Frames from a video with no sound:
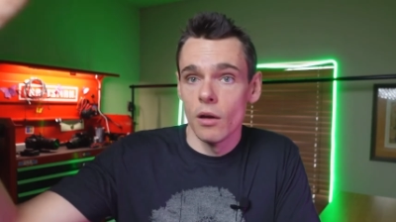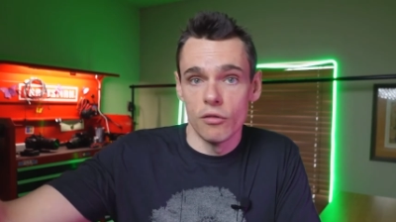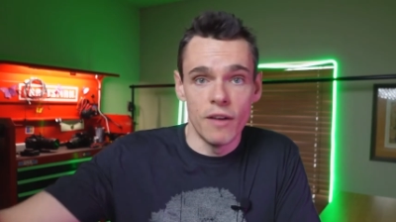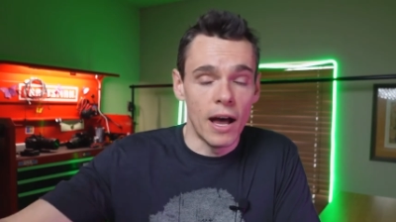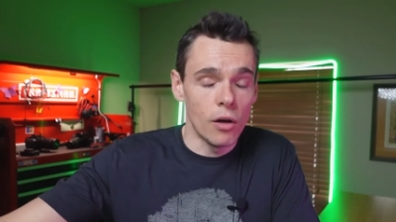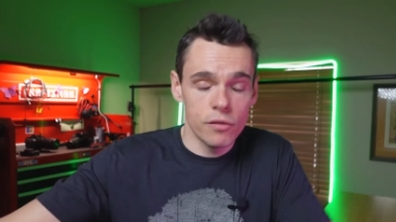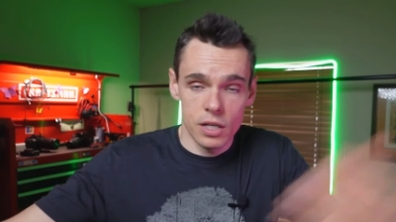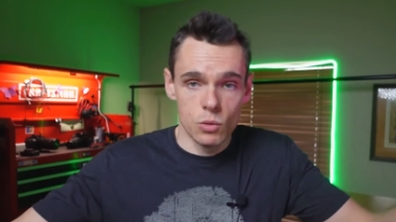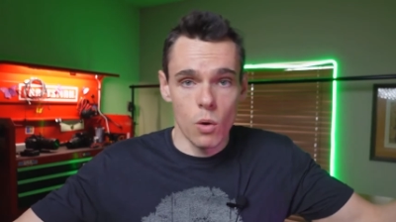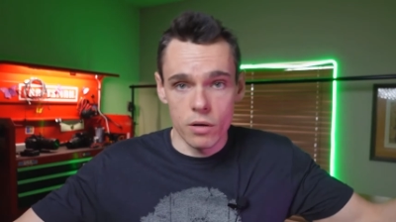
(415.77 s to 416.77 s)
Valve
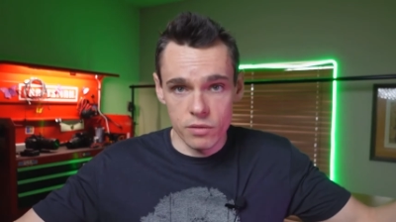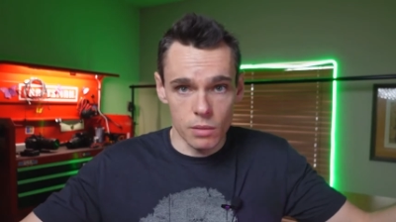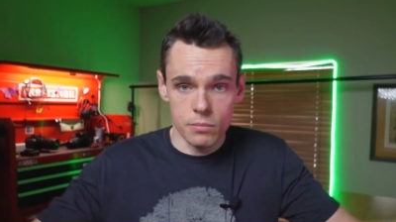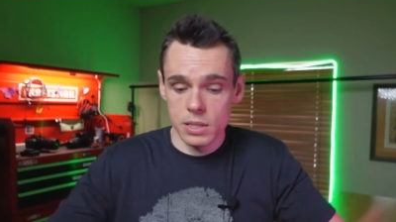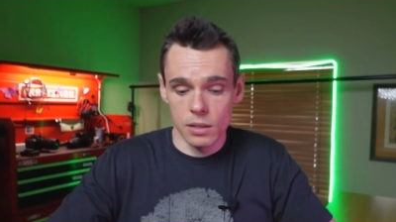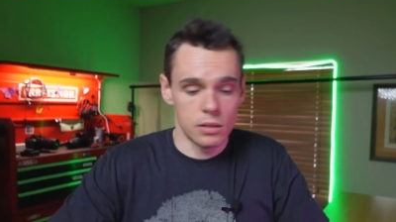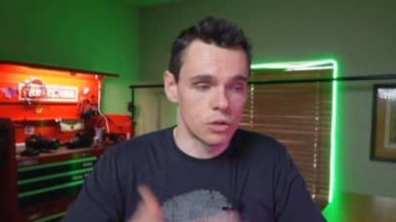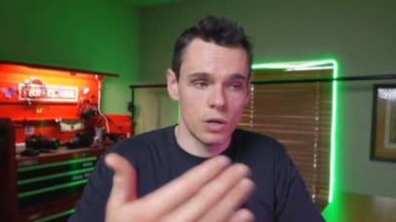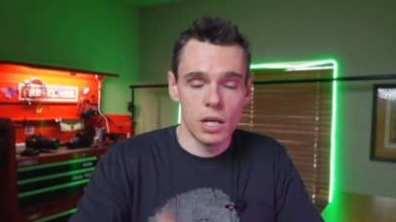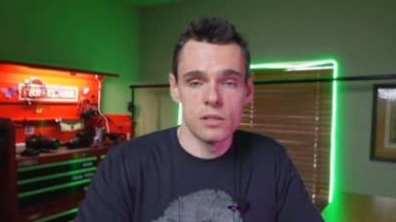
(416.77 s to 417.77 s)
is one of them. The
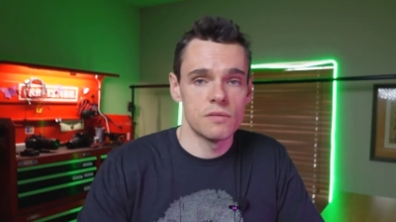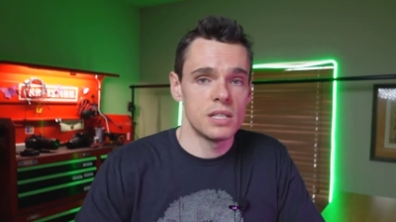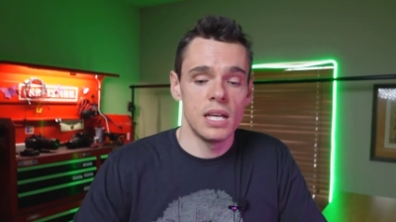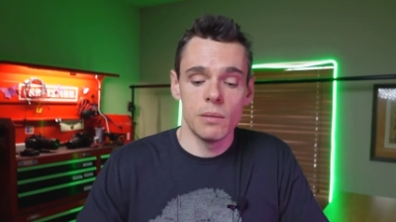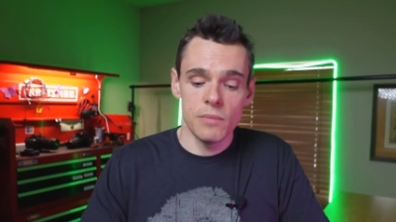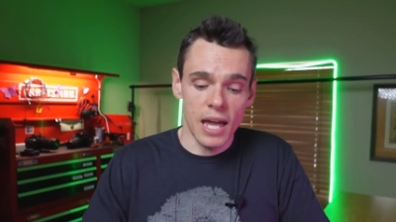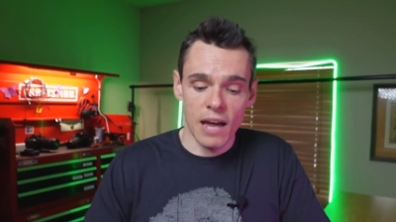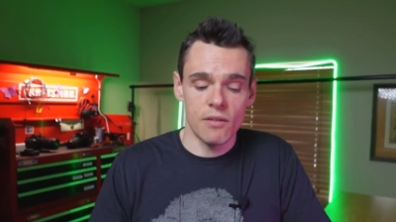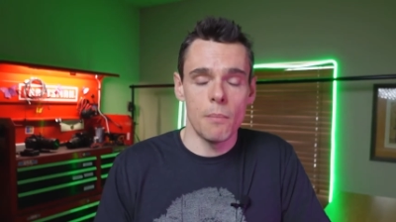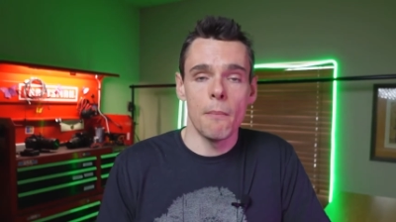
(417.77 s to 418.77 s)
creators of Steam, they
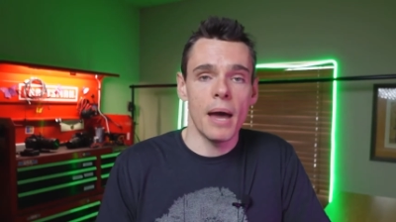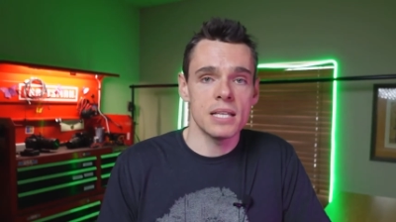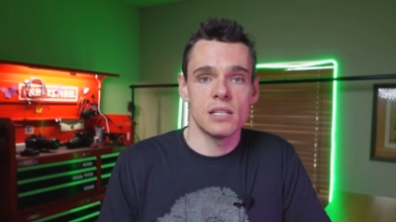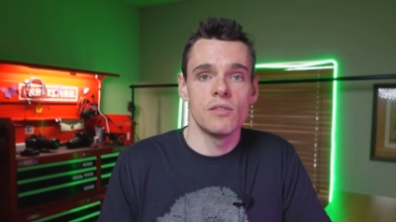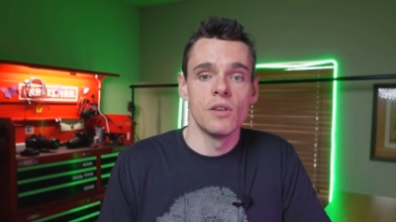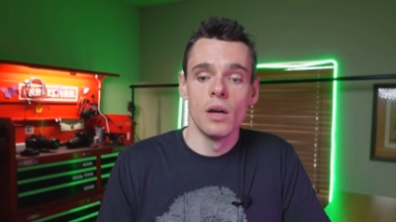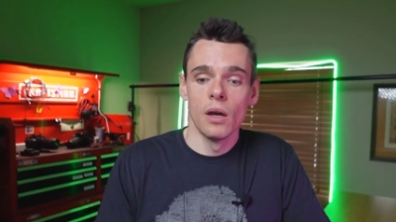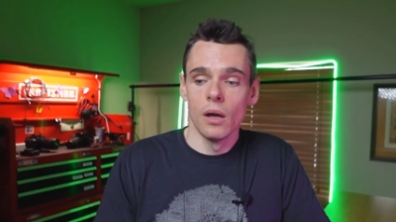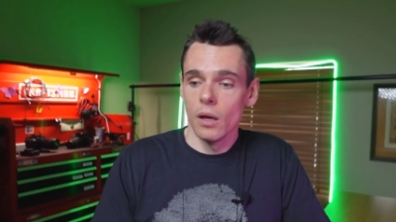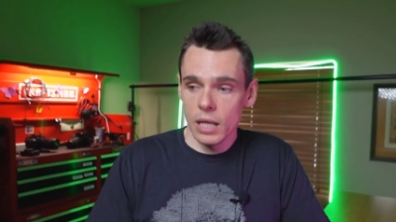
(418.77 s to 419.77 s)
have a massive
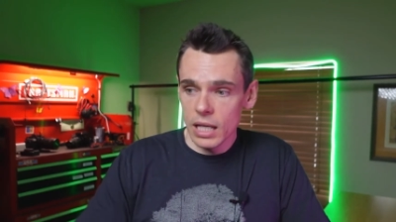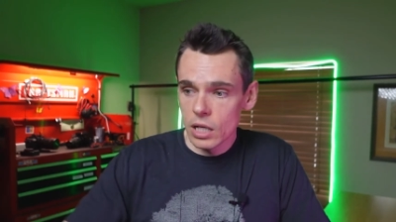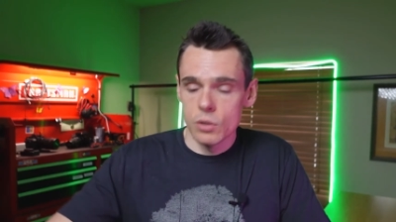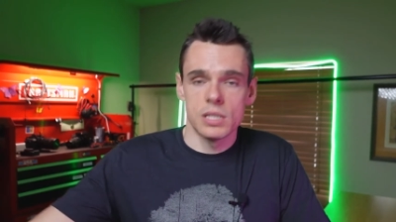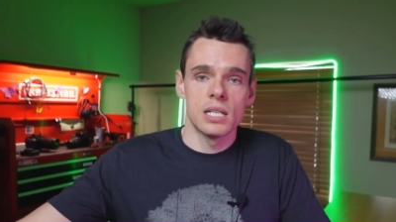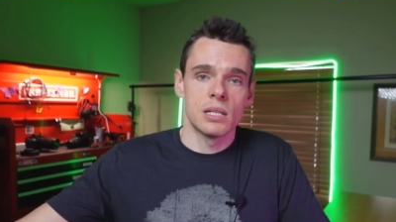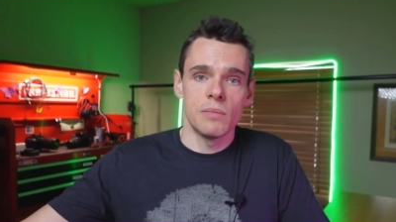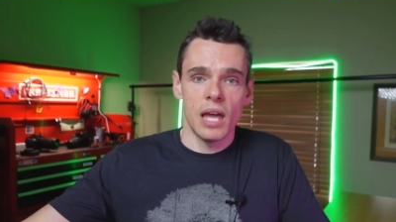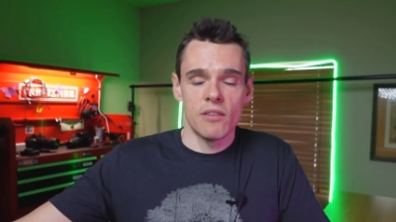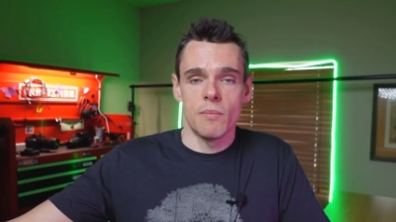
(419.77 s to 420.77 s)
ecosystem
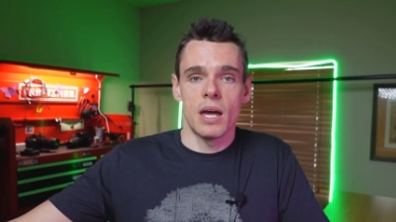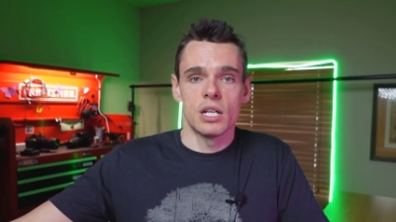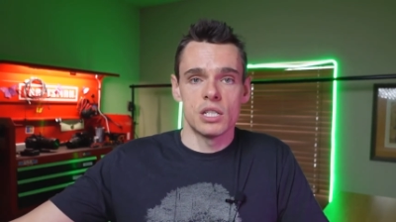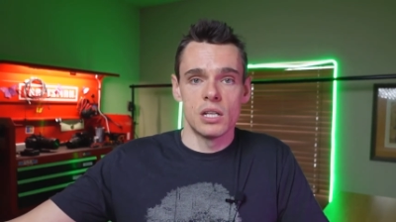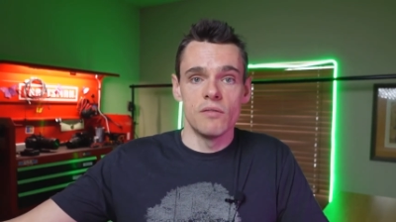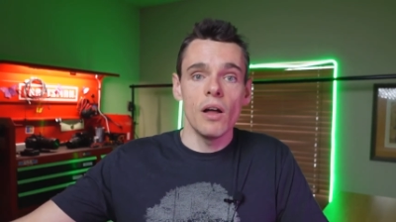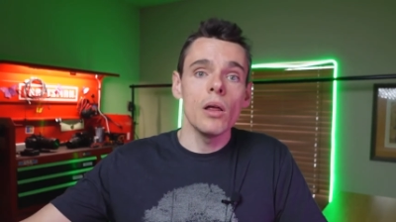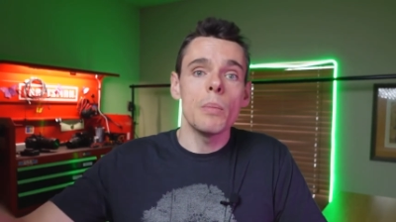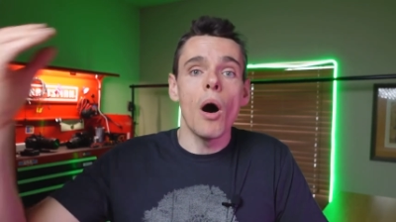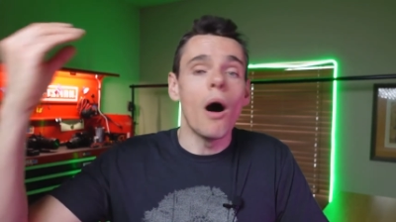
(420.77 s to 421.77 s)
they have managed to develop